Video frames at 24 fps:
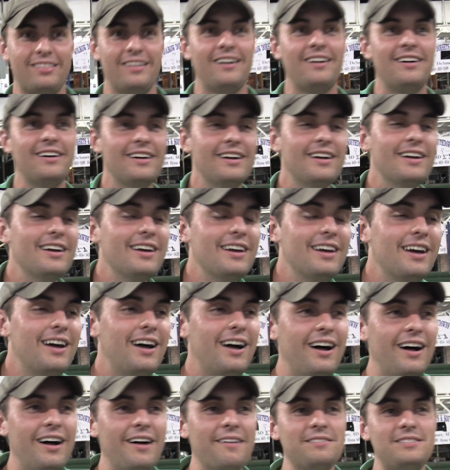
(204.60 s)
there.
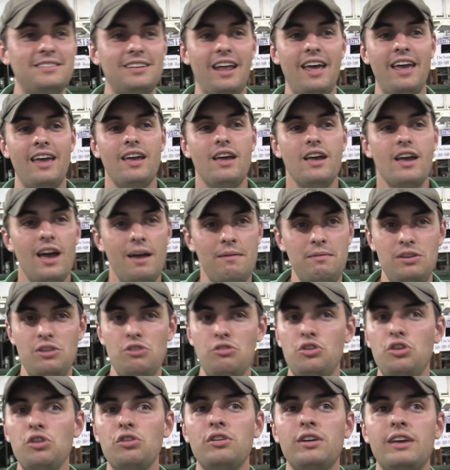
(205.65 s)
Today, I mean,
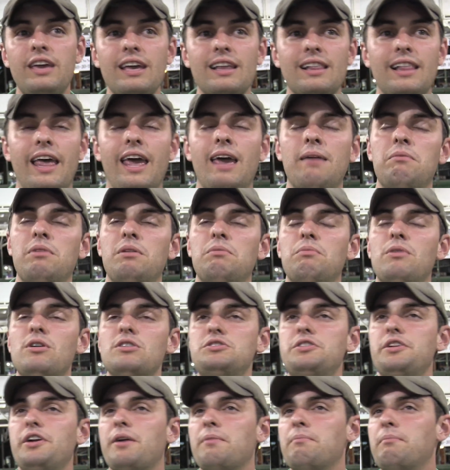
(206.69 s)
you can get lamb in most of your